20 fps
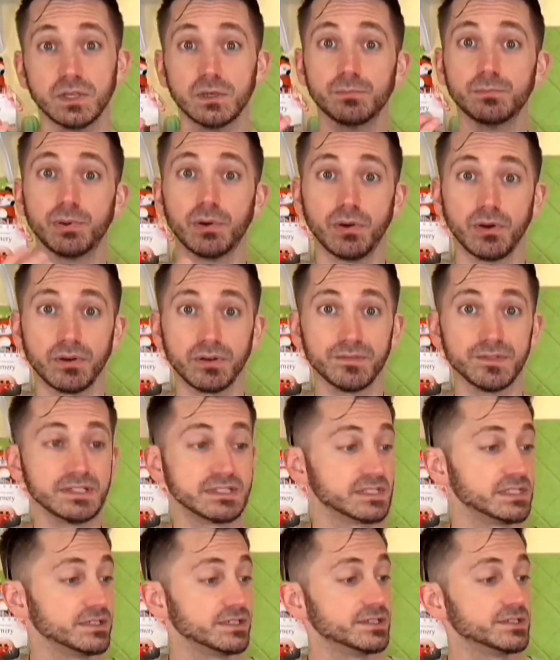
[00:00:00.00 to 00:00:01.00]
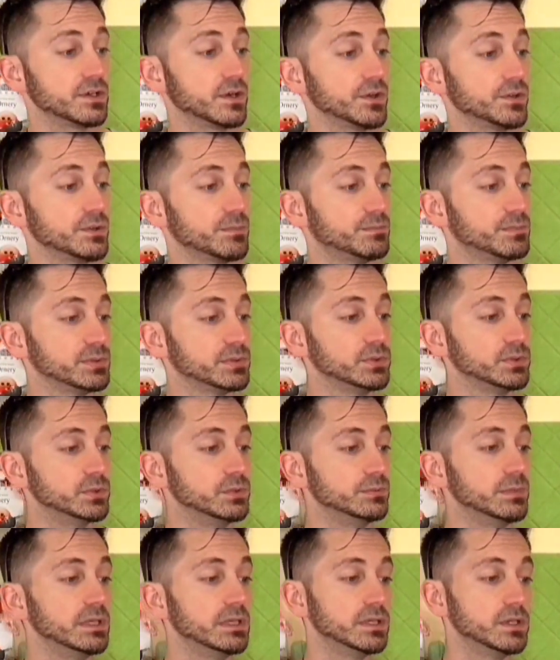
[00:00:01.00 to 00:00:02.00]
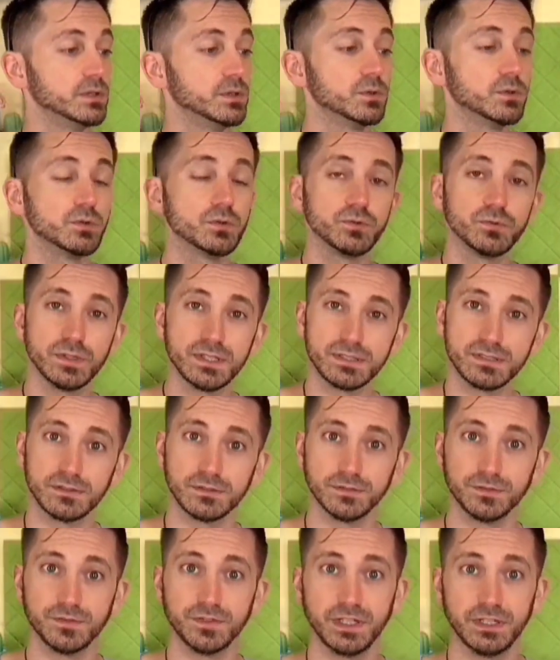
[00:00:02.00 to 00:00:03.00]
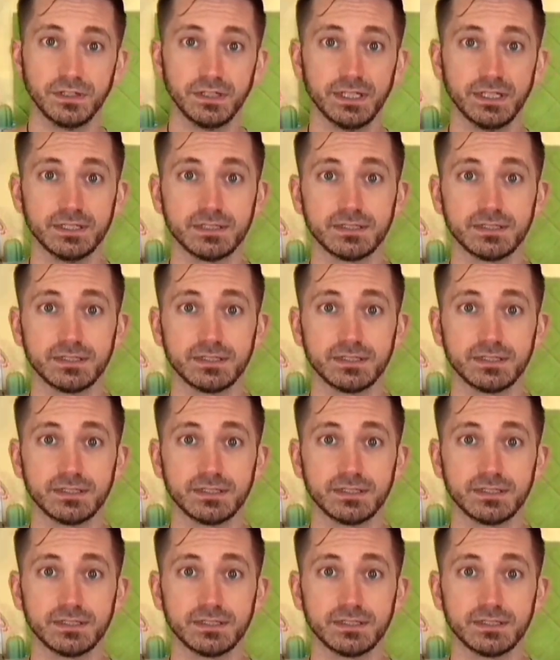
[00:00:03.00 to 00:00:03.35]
a part of the series are the Bloom Crystal Fairies.